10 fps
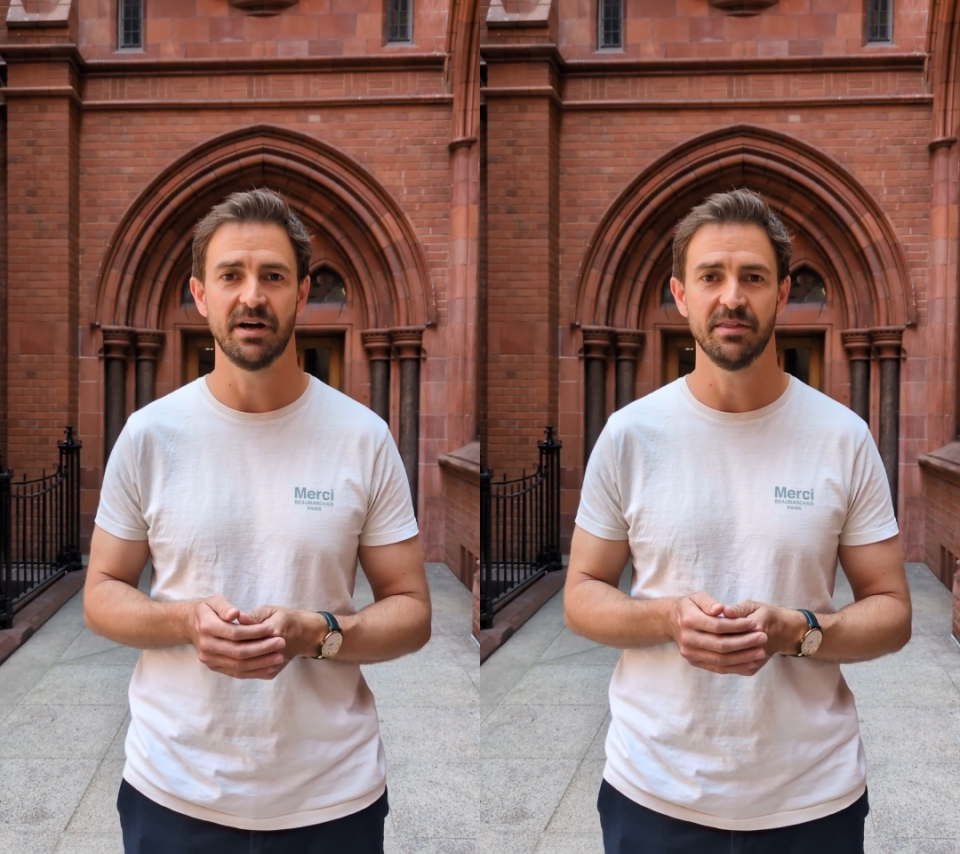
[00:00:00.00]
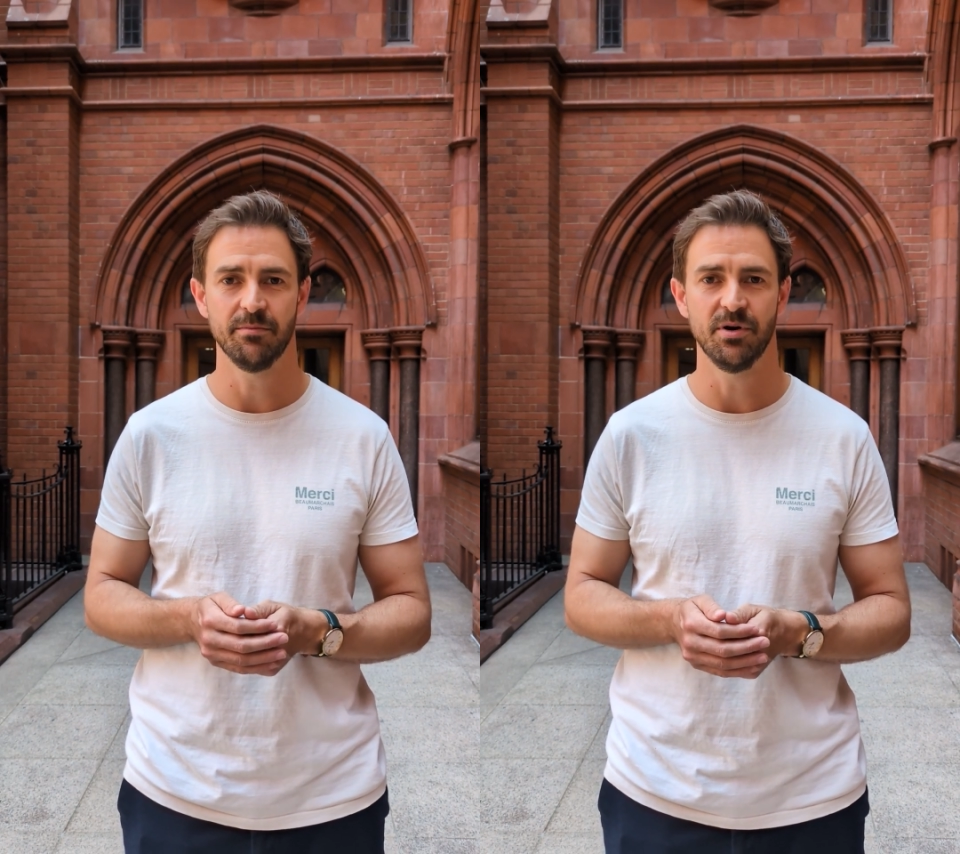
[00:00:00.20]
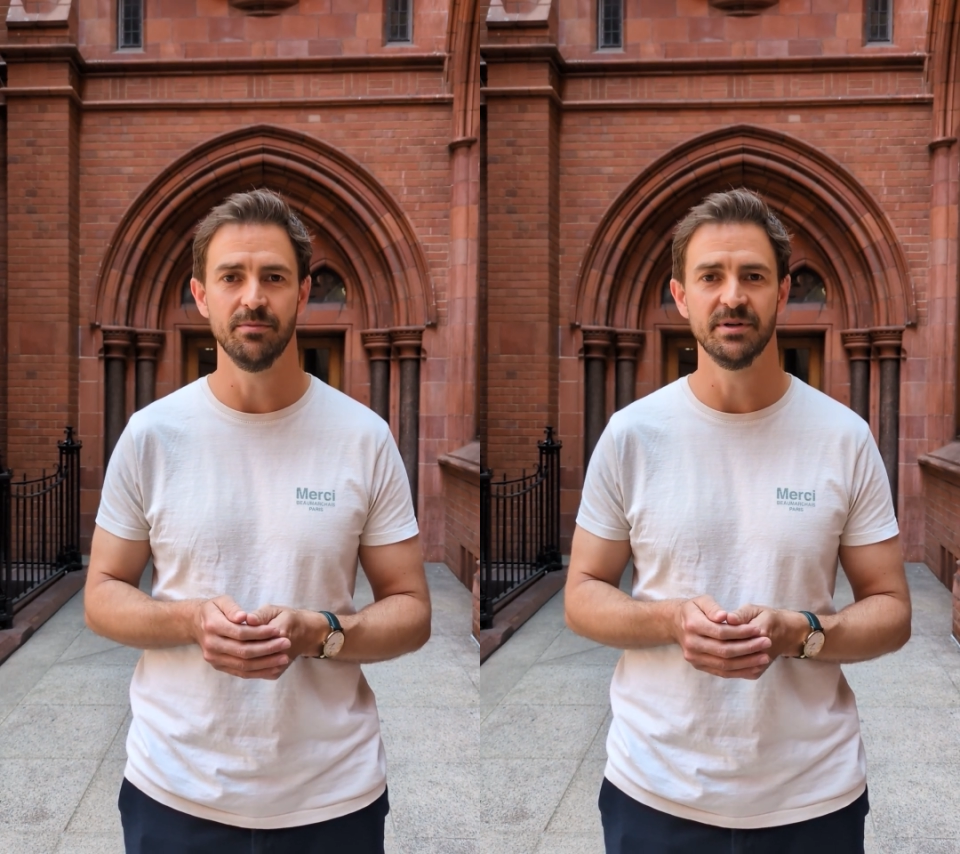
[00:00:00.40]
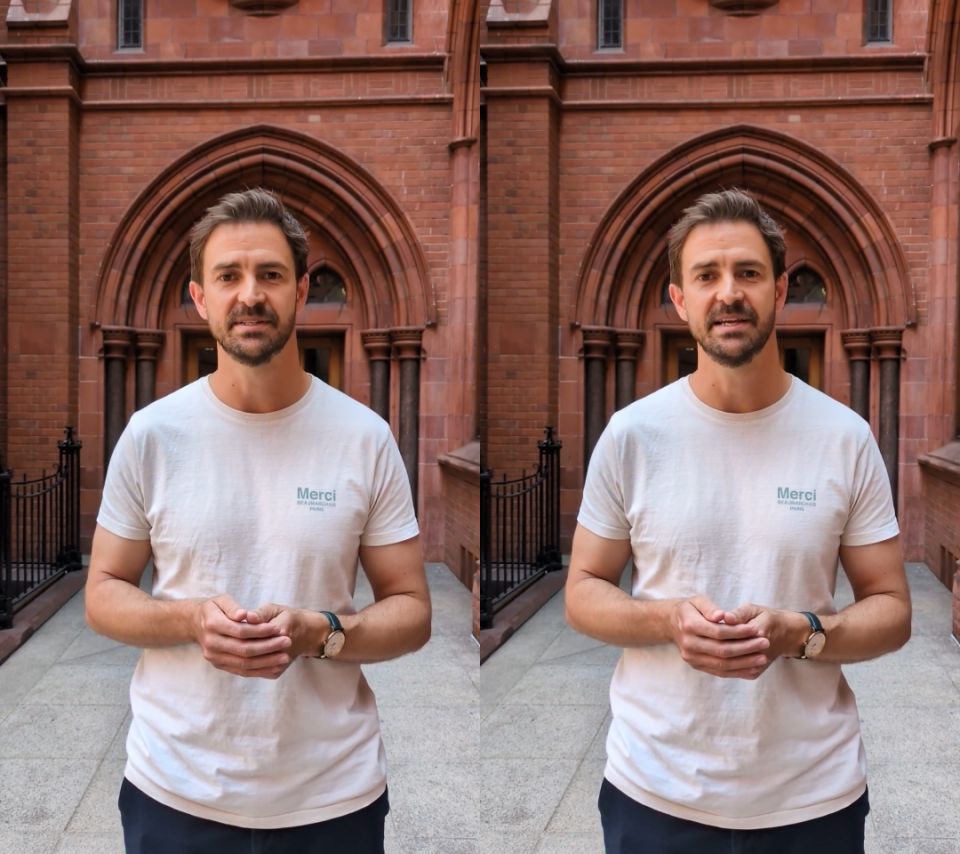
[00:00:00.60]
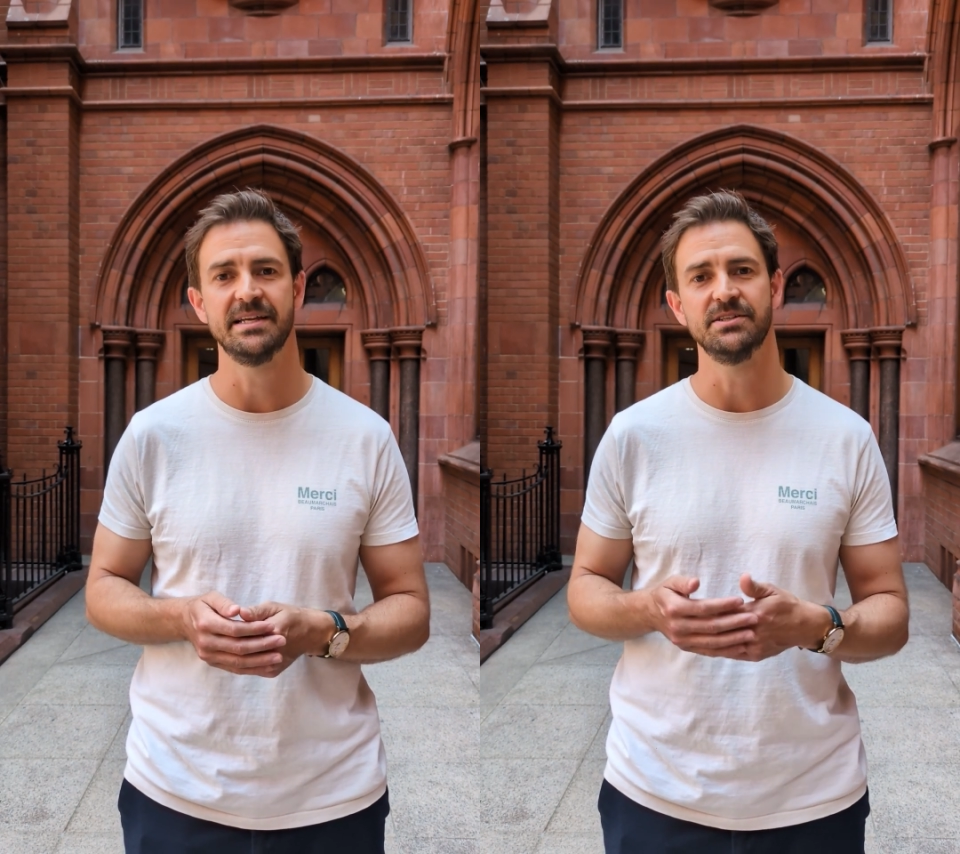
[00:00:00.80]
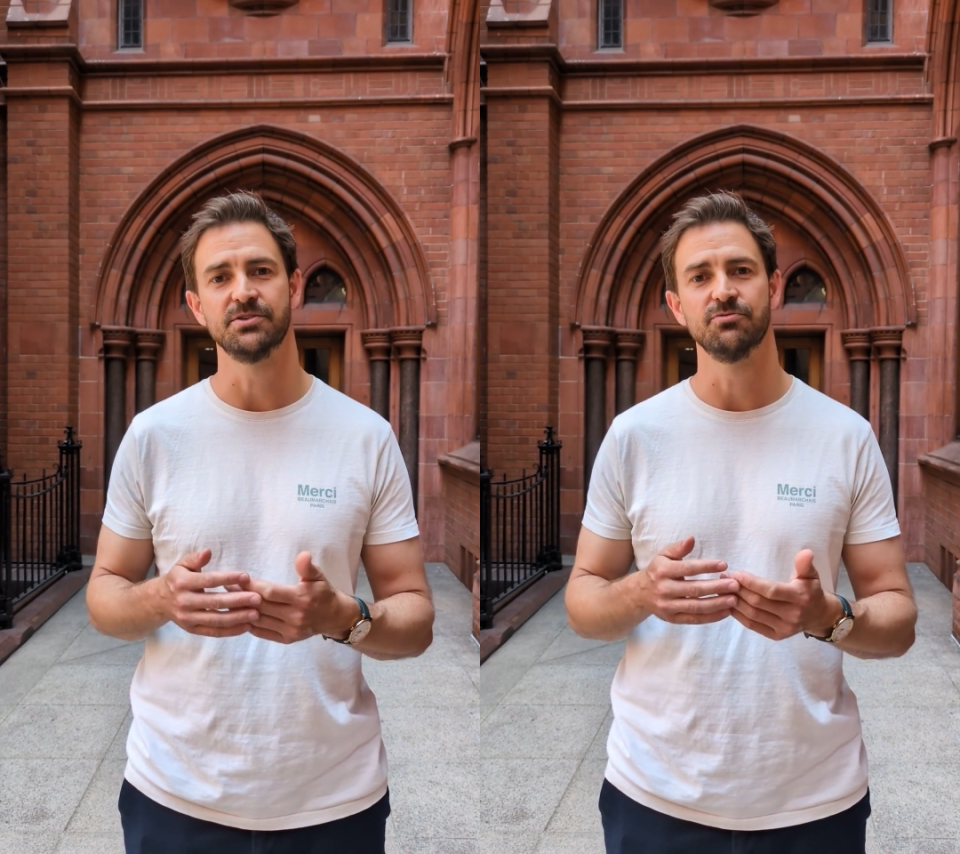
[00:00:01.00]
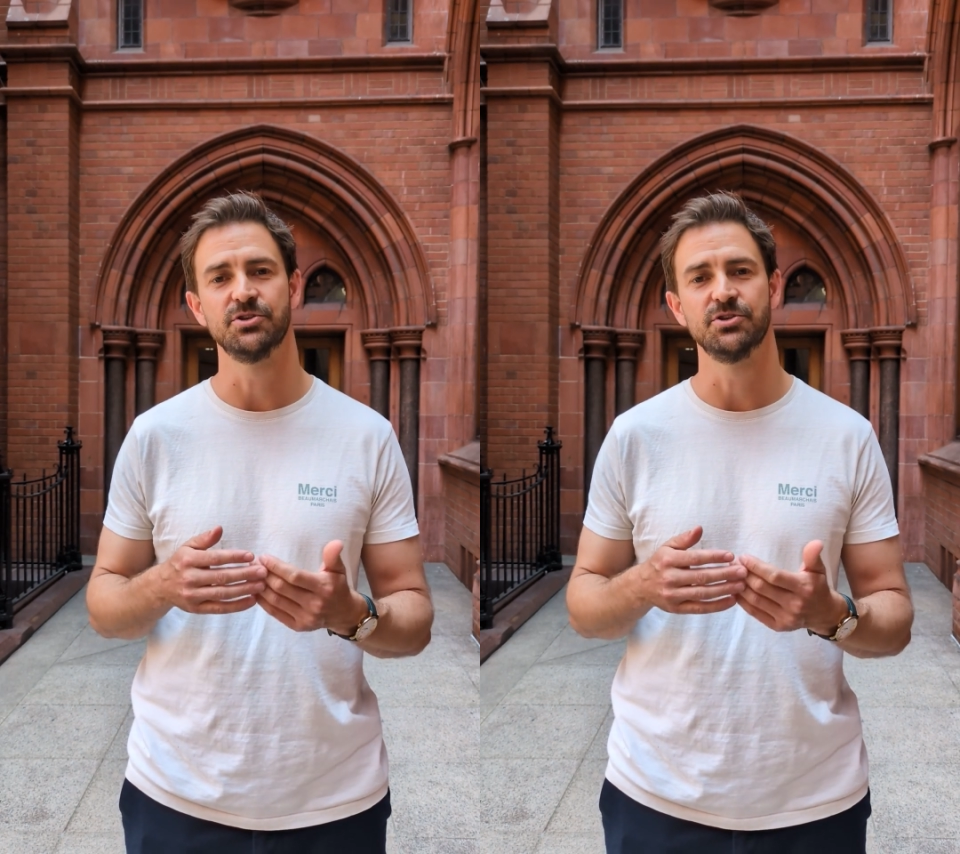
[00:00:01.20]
at the moment is